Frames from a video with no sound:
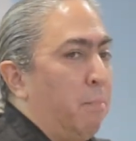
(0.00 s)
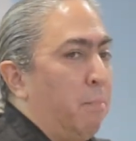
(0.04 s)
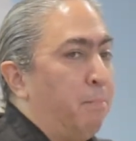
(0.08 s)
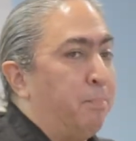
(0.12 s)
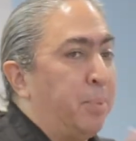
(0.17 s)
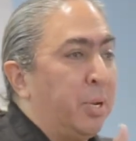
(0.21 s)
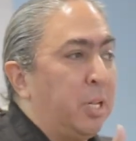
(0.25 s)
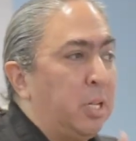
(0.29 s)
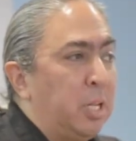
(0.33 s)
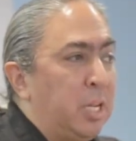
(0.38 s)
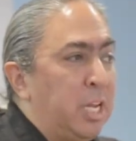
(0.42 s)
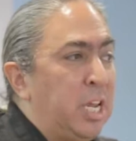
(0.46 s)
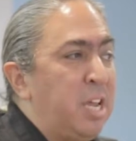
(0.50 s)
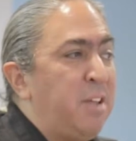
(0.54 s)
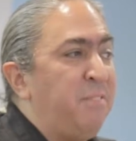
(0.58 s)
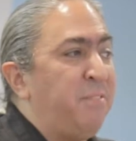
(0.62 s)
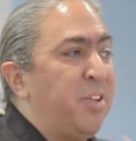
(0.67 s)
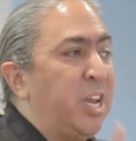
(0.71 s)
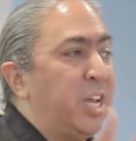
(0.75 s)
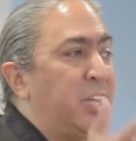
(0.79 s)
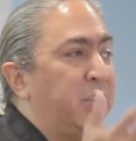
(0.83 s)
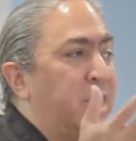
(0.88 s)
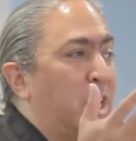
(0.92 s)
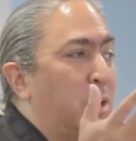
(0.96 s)

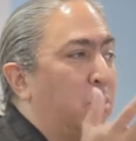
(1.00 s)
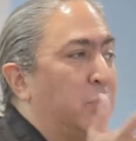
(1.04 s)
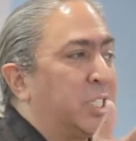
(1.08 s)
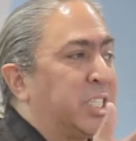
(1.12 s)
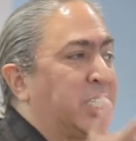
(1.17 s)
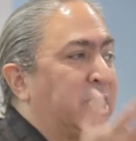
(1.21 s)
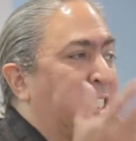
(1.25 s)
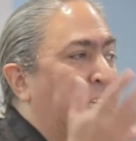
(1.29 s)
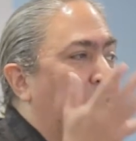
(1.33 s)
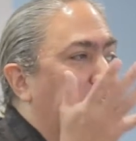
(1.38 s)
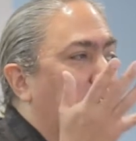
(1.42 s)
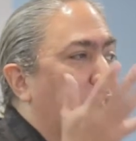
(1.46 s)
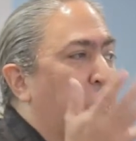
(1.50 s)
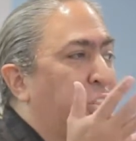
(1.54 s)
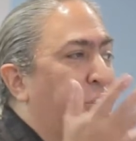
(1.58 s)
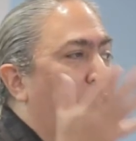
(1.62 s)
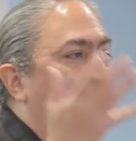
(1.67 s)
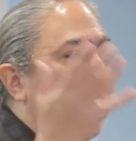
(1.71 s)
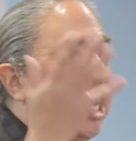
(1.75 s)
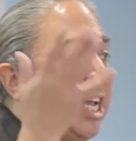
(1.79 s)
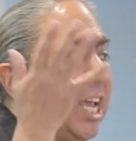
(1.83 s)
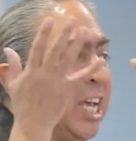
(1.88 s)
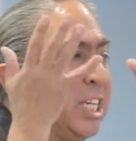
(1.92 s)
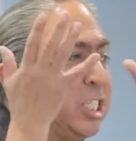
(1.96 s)
Believing there was such a
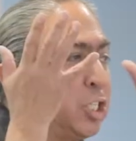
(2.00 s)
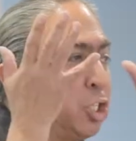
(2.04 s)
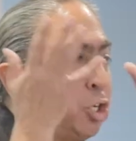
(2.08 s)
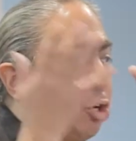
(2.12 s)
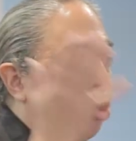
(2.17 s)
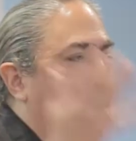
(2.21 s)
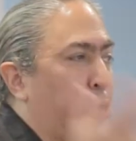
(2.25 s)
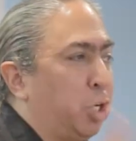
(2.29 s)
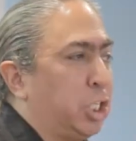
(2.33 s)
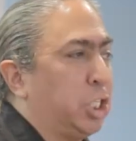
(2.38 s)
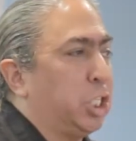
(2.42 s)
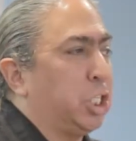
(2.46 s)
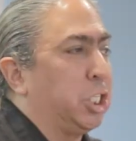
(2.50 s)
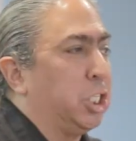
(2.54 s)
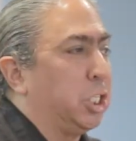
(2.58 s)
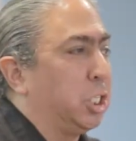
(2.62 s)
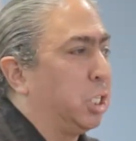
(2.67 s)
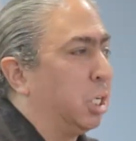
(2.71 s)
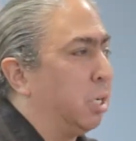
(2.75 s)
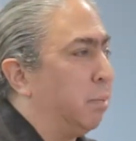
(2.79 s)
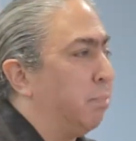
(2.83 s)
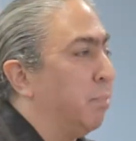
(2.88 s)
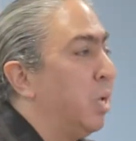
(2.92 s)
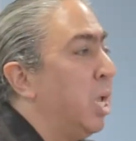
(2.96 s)
thing as
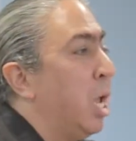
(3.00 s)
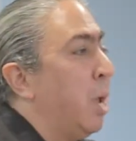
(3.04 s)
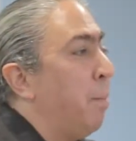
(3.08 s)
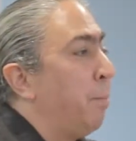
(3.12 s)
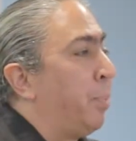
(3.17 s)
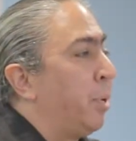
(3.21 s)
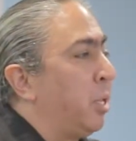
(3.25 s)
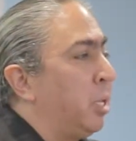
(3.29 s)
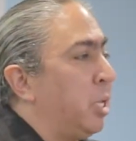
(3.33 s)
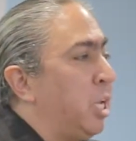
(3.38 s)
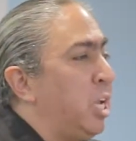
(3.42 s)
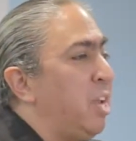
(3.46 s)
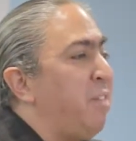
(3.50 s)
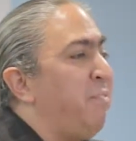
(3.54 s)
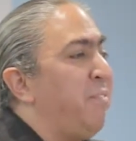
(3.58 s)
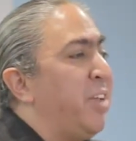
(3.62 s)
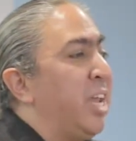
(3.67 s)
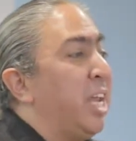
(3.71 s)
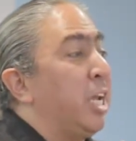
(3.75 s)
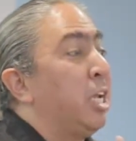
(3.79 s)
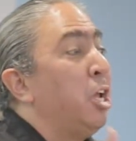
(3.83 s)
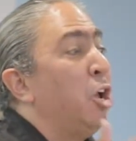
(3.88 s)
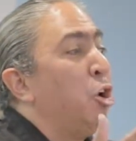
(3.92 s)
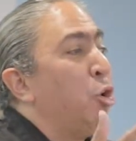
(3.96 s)
Christendom,
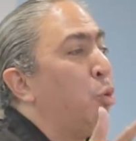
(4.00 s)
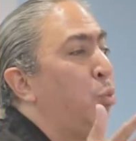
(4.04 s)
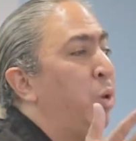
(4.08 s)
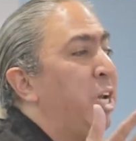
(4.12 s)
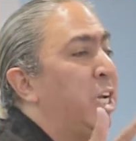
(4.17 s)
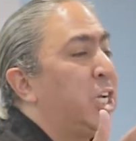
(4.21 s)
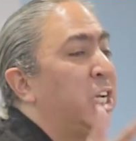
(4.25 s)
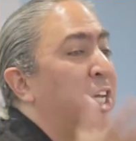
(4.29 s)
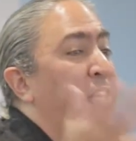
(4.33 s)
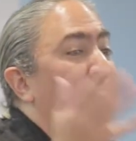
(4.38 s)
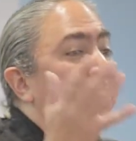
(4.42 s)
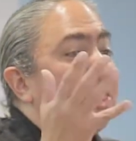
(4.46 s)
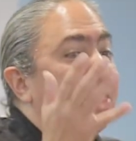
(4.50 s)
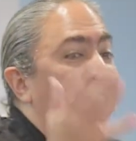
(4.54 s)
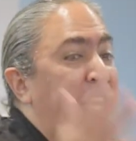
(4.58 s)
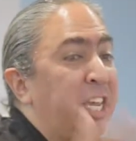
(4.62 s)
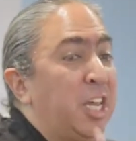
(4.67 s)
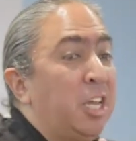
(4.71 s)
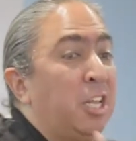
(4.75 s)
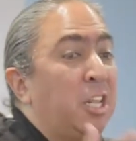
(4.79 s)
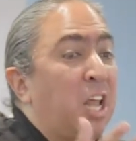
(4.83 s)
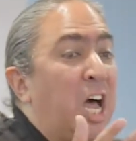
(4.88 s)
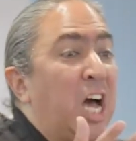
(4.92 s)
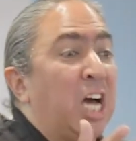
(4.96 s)
believing we could
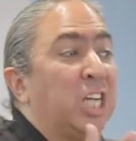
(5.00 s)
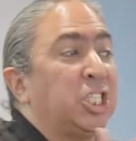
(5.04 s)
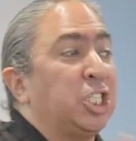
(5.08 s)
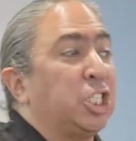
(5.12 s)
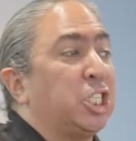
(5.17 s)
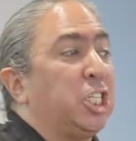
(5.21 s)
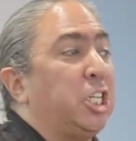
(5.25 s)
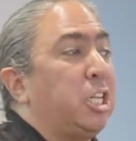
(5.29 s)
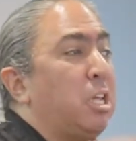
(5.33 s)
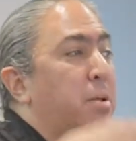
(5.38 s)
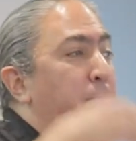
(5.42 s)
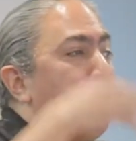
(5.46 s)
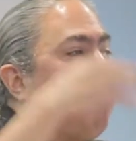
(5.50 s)
theologically